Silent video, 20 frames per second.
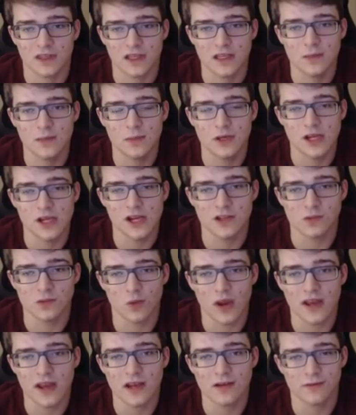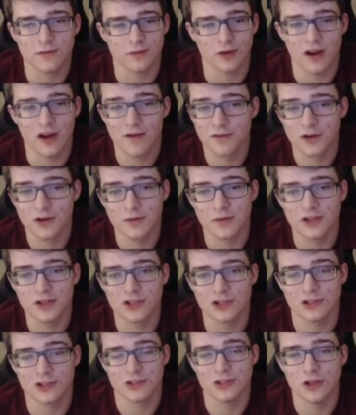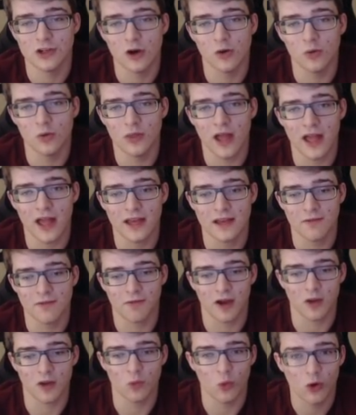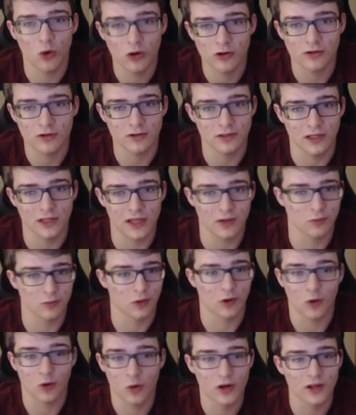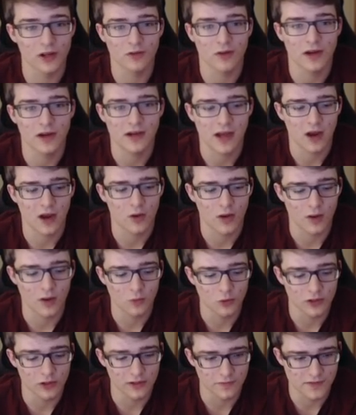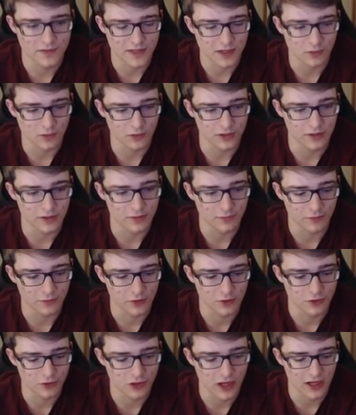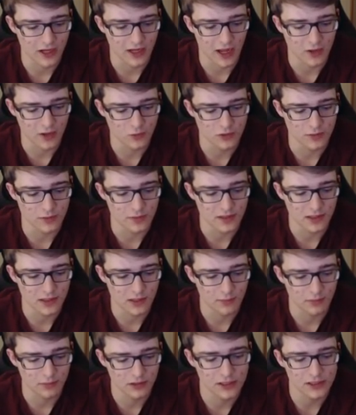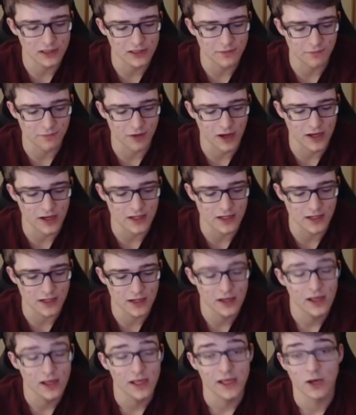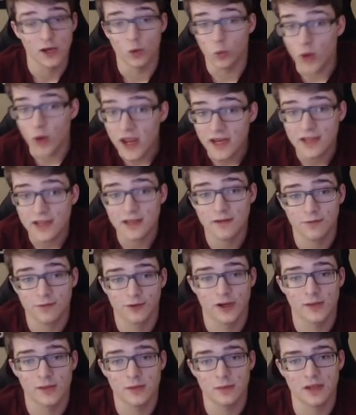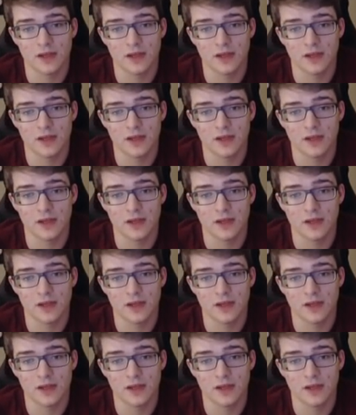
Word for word: keep you guys waiting forever. But just know that if I weren't like recording right now, I wouldn't have cycled an Inferno Drag. I would have been completely fine waiting for him to